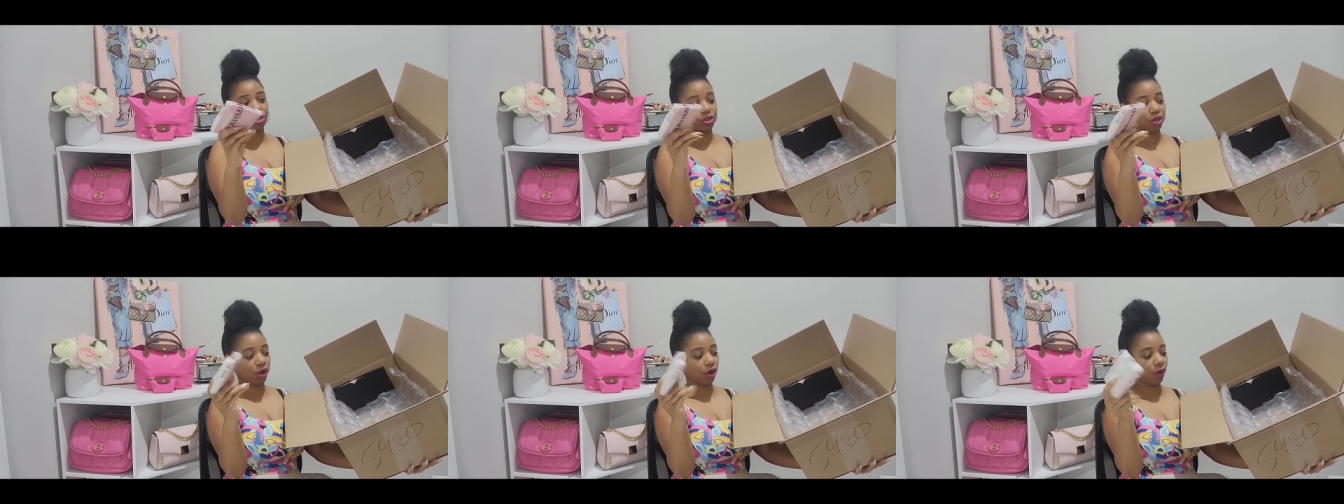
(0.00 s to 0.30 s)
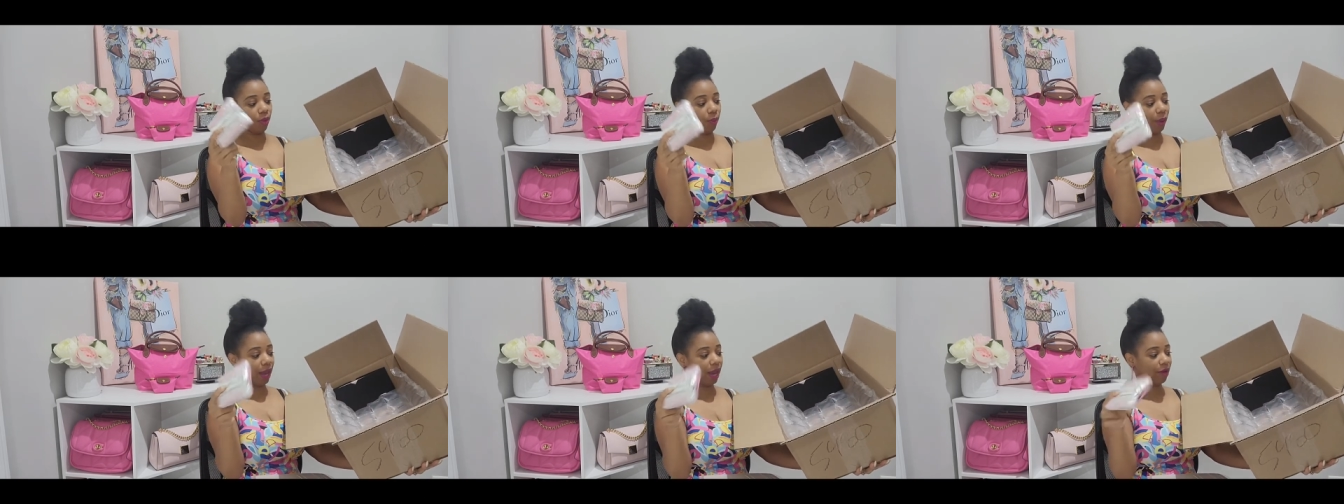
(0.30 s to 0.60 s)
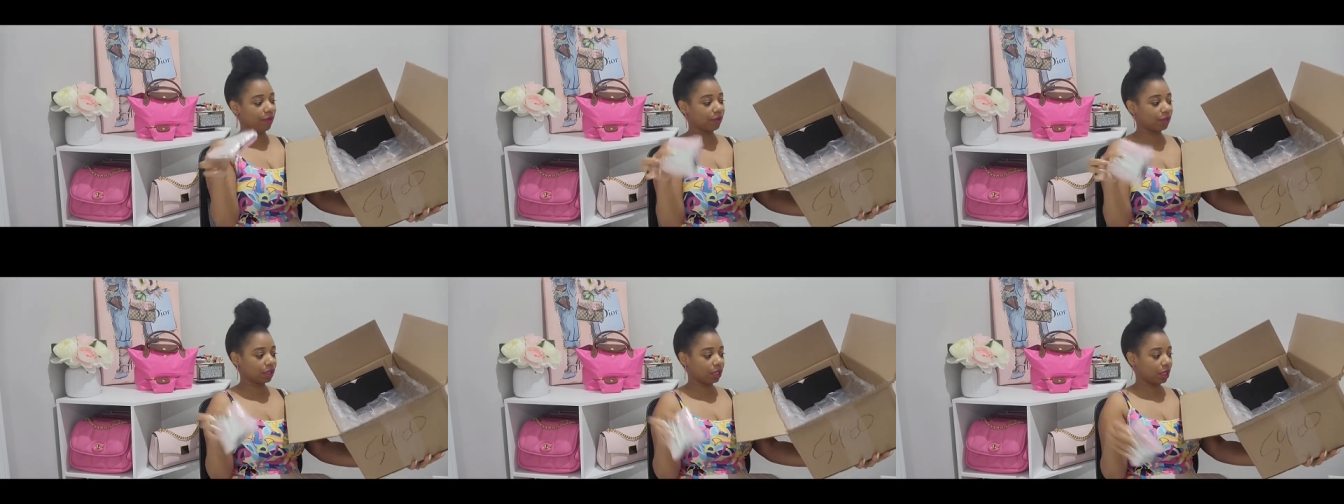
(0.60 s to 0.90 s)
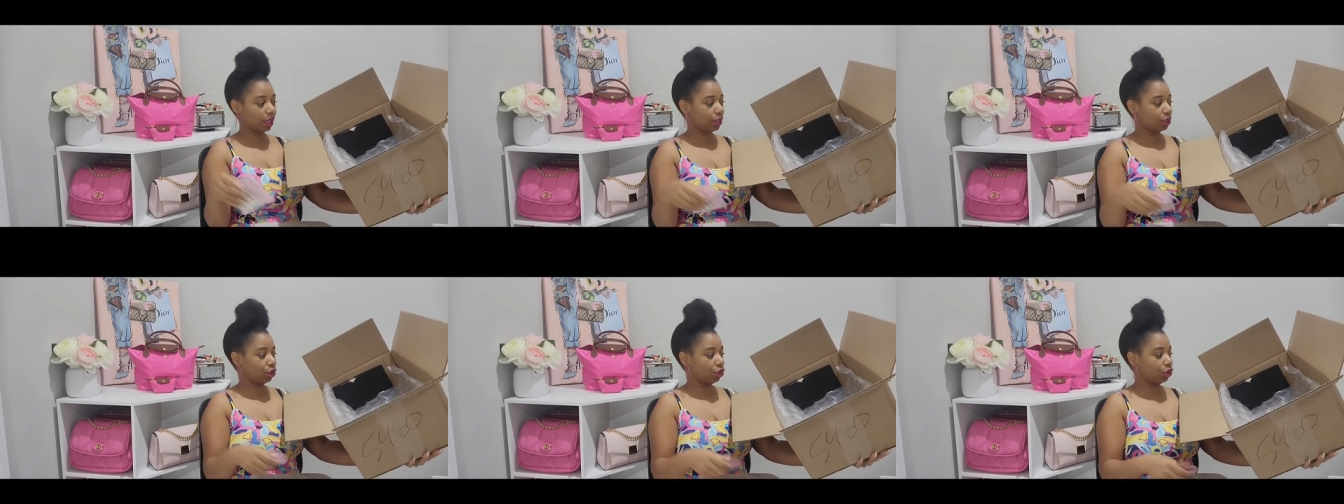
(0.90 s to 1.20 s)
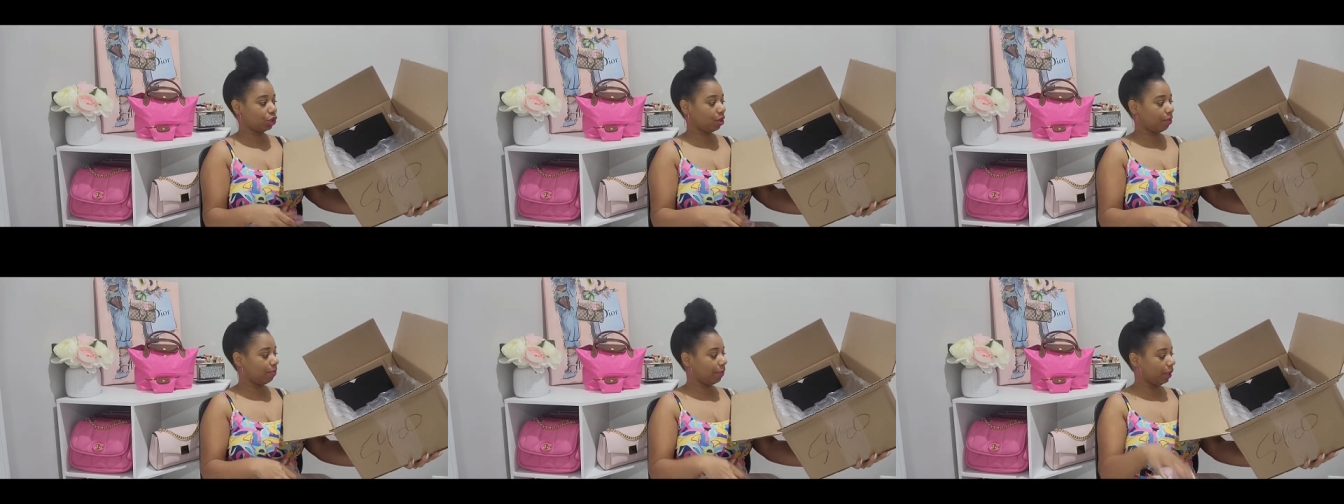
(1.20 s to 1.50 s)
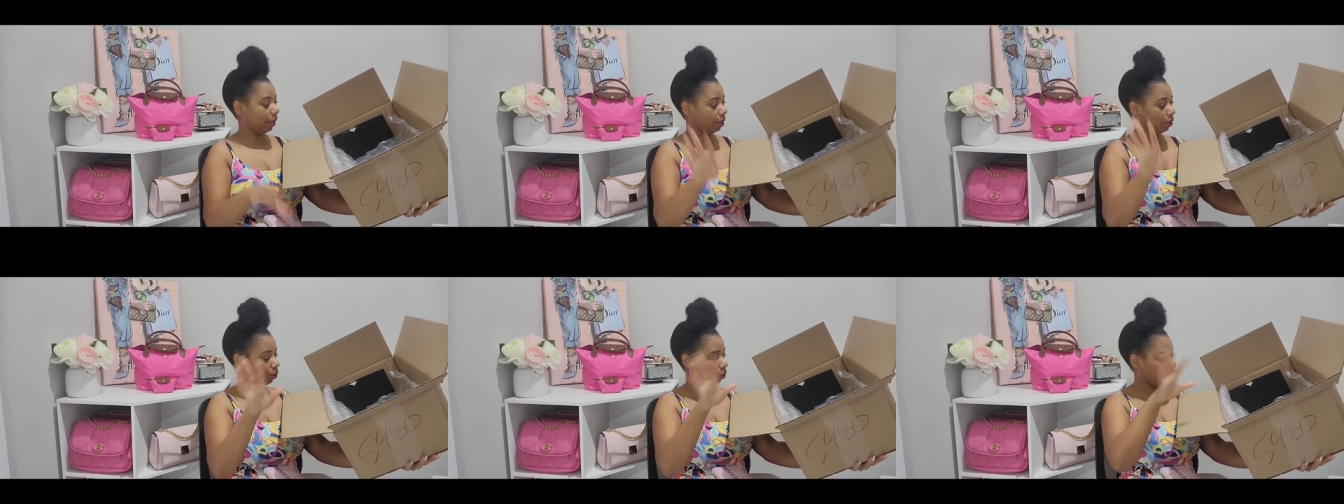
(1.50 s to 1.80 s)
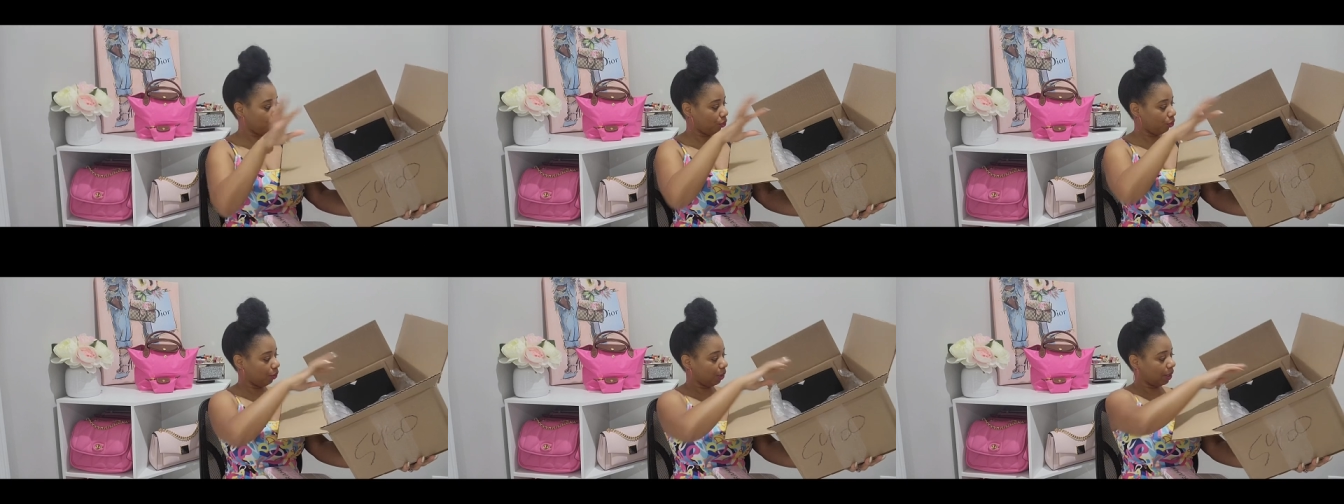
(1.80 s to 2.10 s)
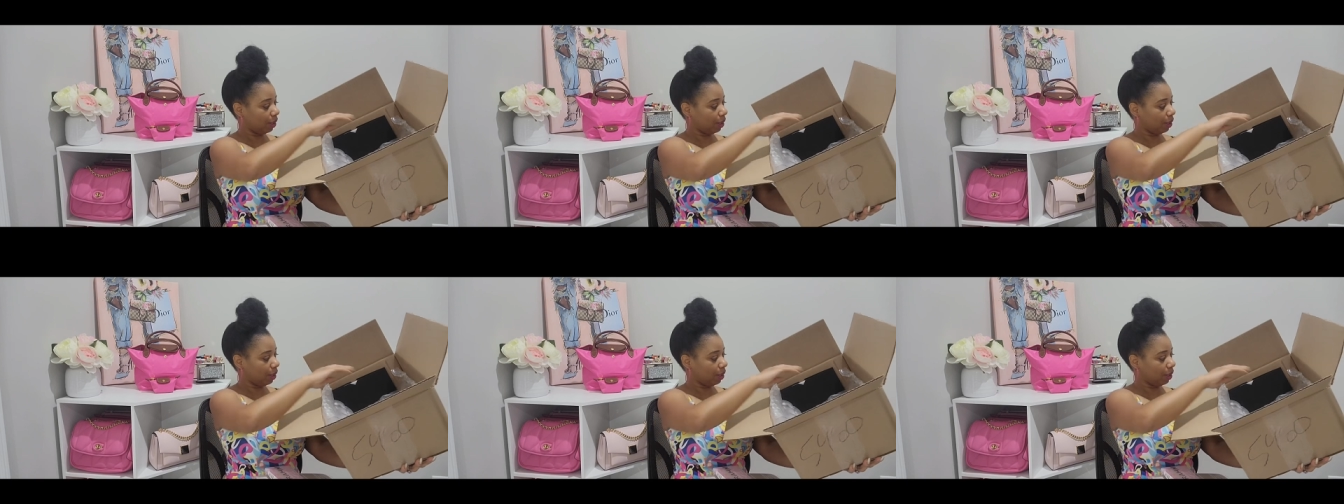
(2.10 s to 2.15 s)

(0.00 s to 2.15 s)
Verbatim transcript: So everything should be new